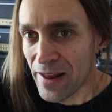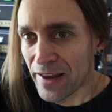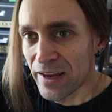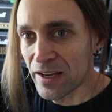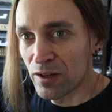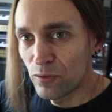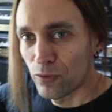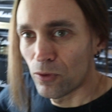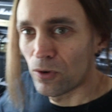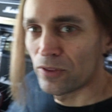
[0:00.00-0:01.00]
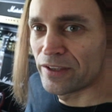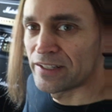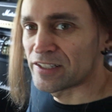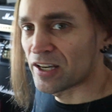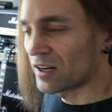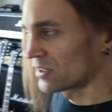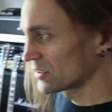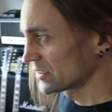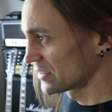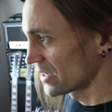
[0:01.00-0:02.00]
And for the guitars,